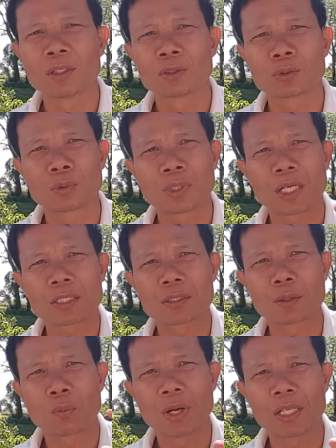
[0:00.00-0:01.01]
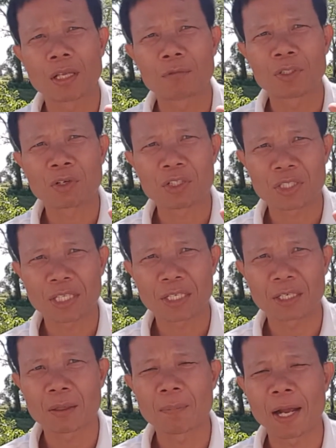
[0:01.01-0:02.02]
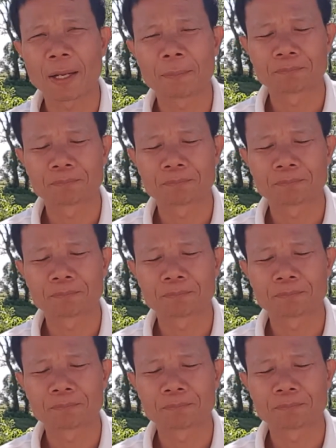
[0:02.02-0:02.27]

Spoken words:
So that's the way that we translate in Khmer.